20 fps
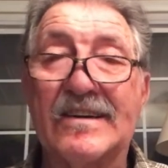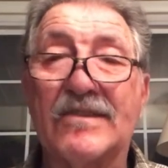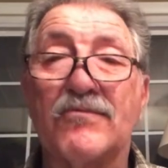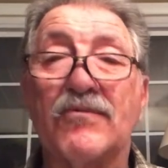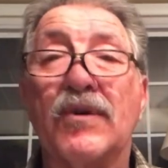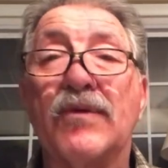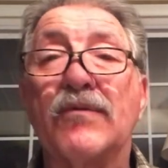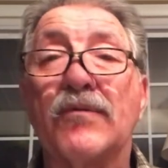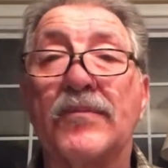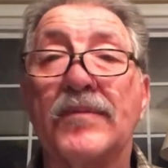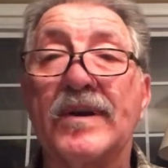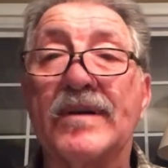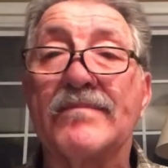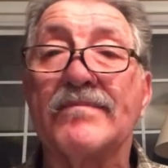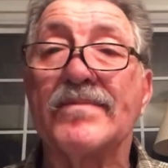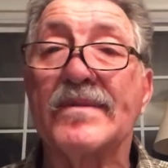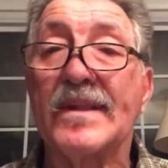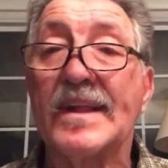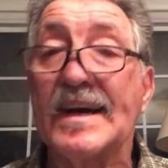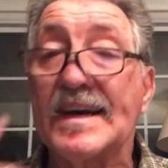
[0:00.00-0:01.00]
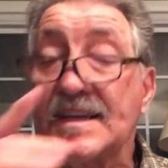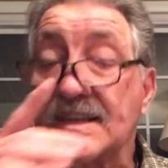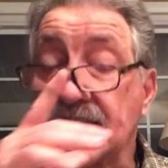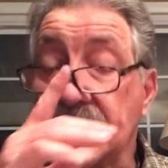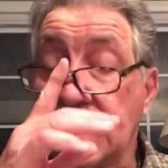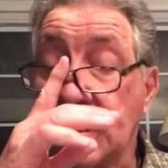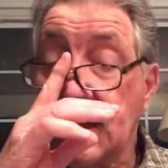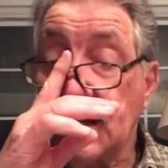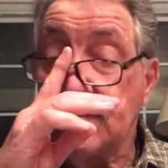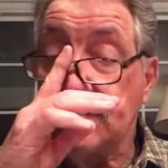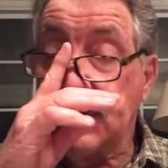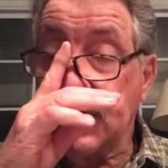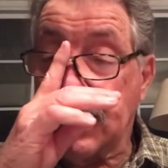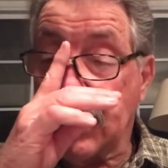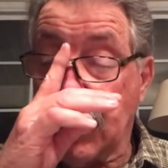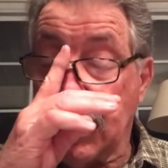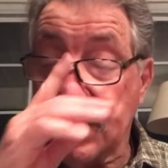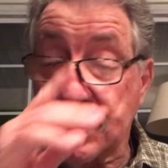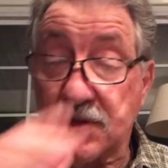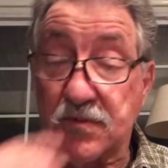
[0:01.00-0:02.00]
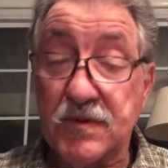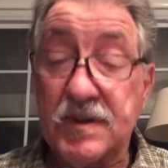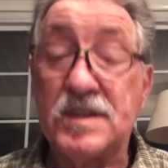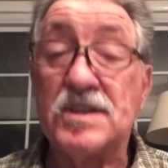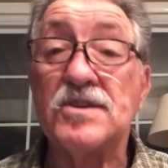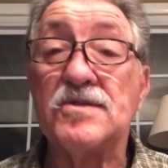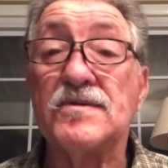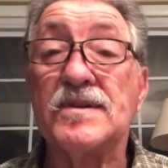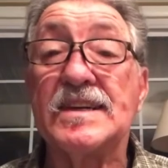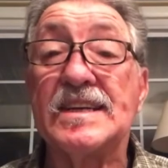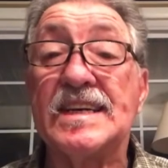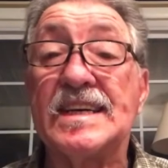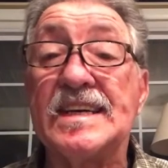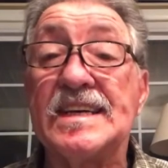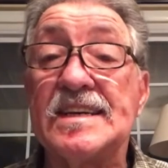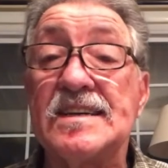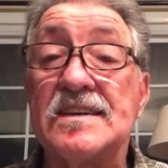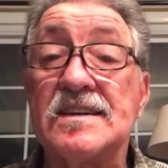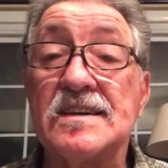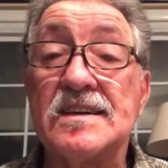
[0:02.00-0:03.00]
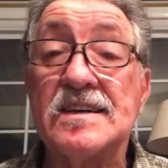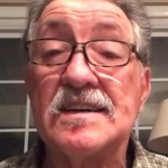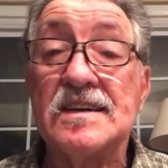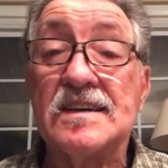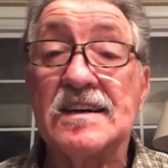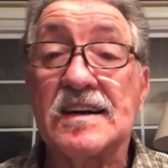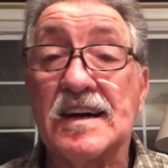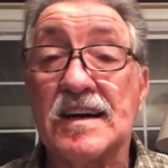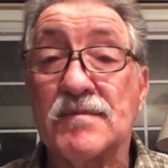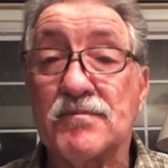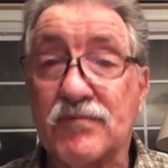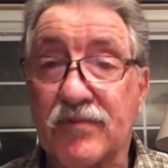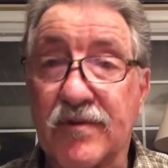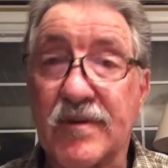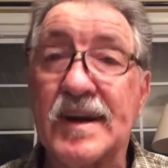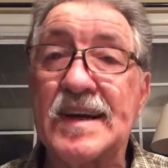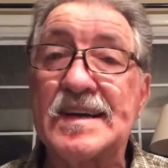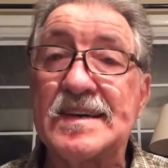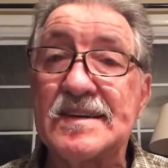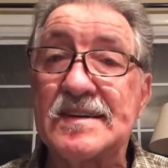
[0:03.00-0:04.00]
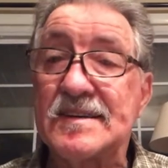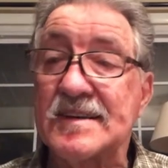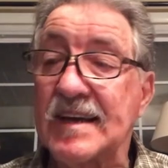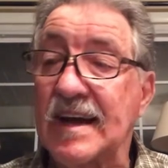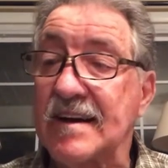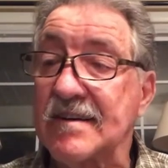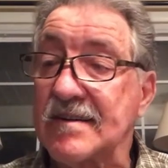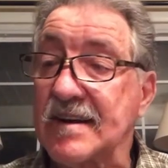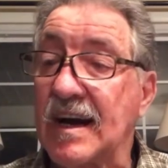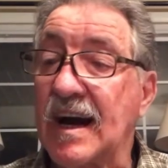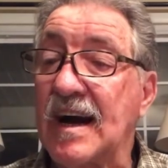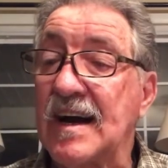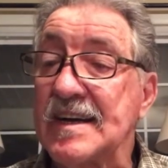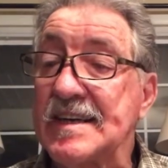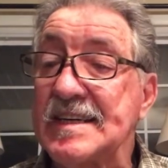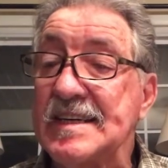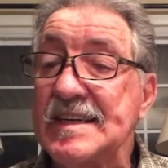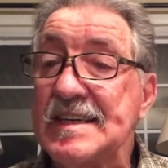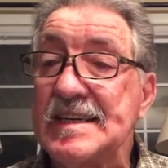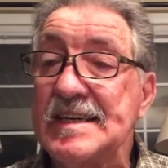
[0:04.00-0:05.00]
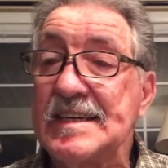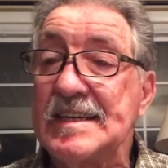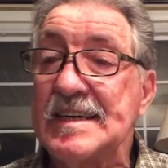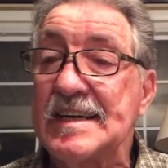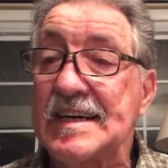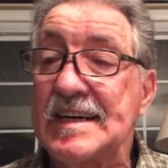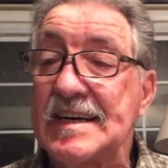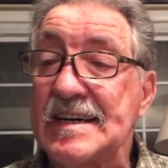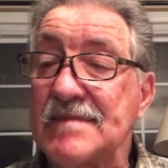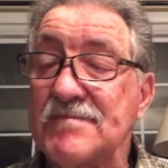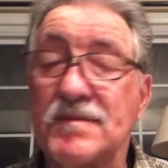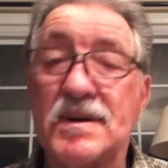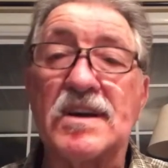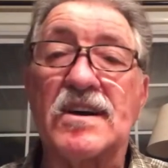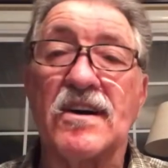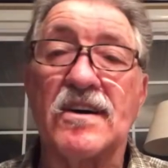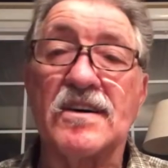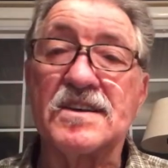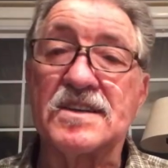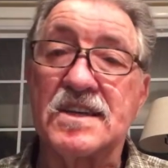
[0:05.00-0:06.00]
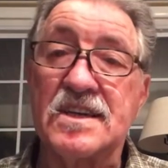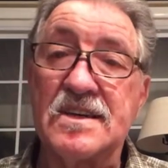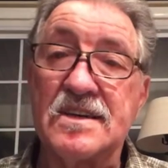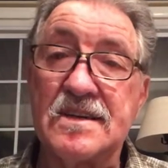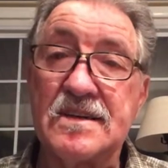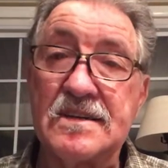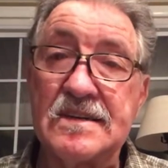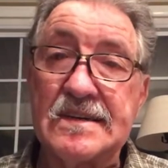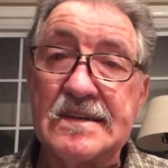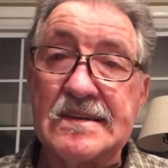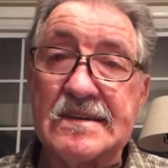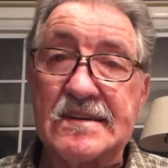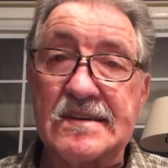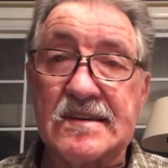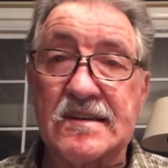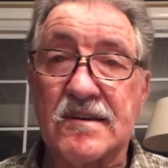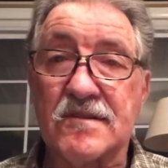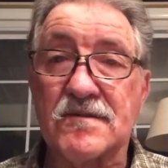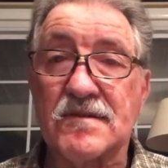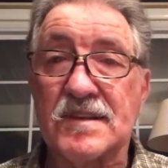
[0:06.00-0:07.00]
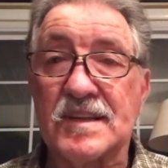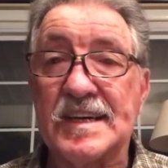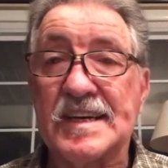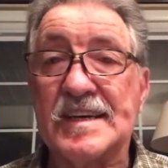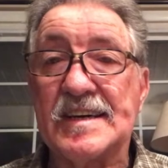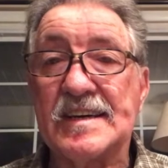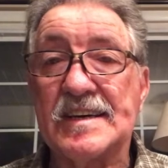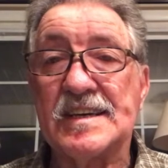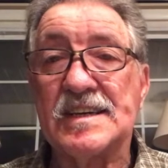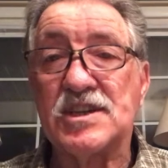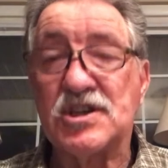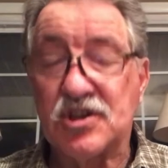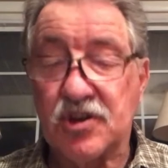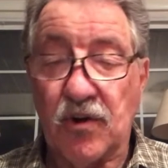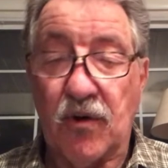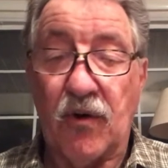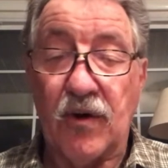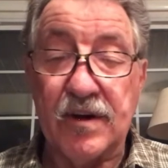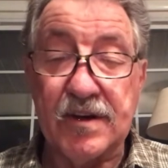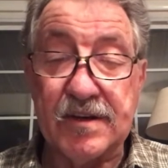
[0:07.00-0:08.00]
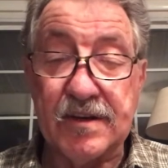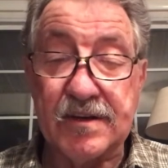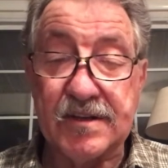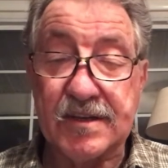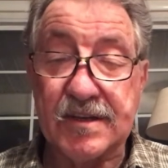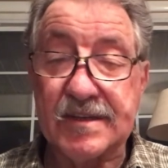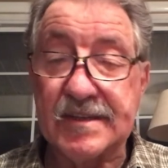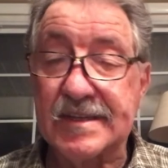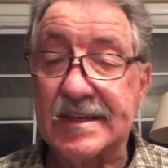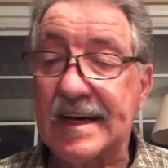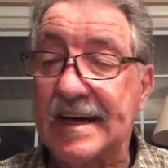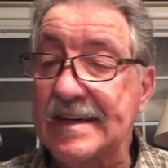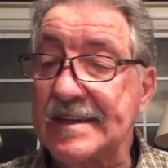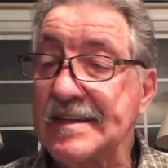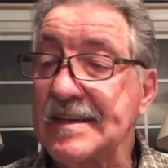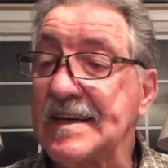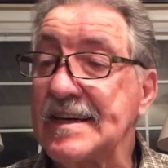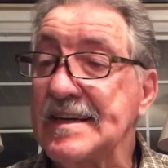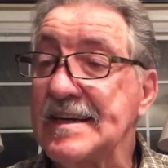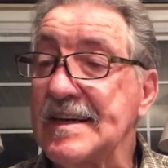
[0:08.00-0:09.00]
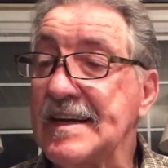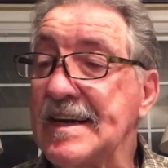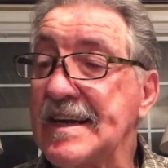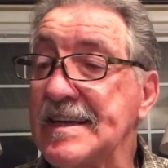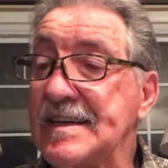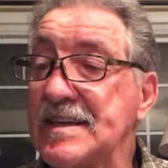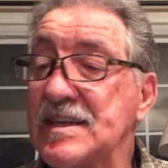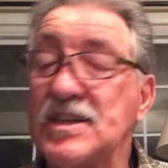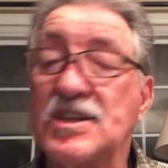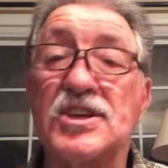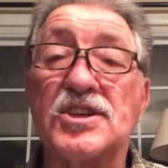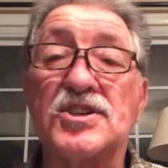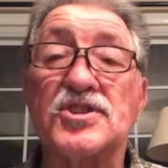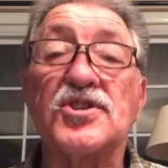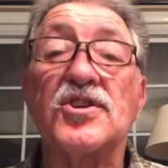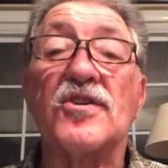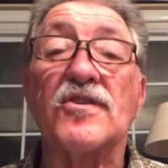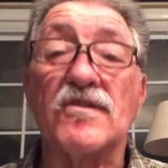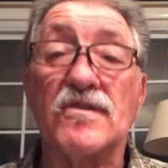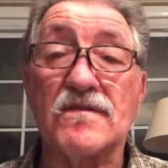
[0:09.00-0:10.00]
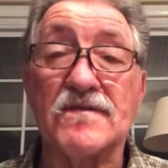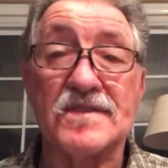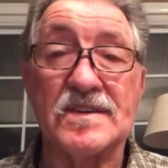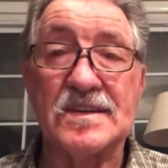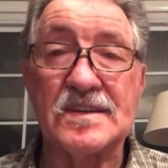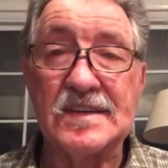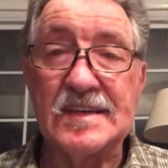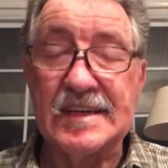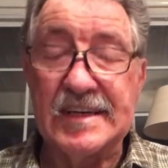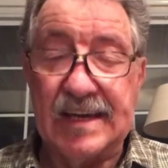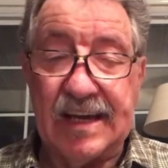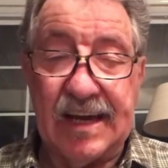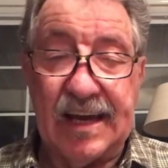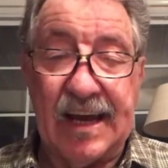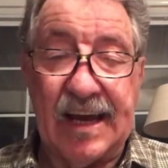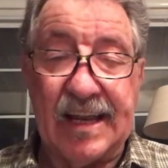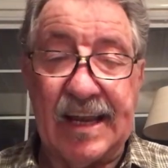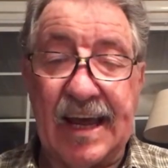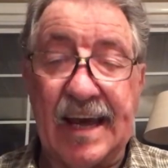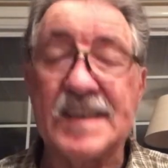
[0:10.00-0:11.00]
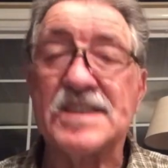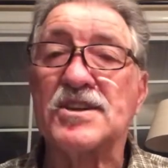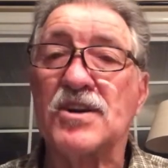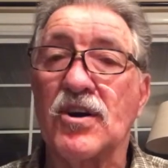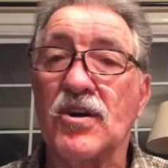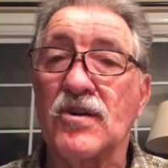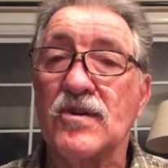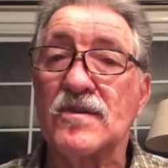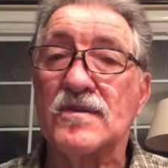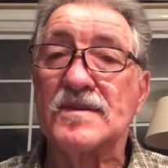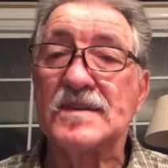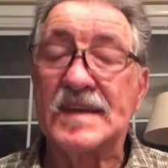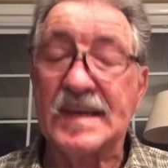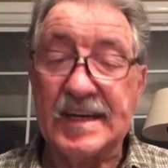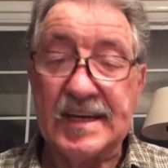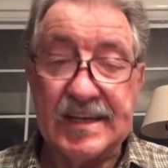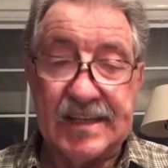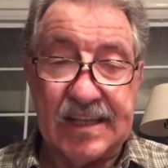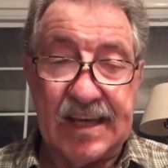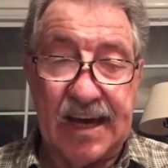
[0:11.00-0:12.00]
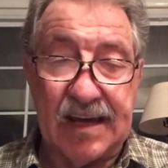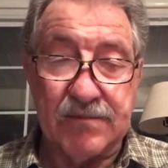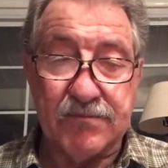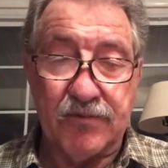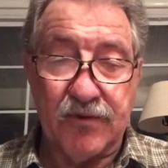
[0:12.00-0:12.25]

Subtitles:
we will be blessed because we do indeed praise our God because He certainly enjoys and deserves and has earned that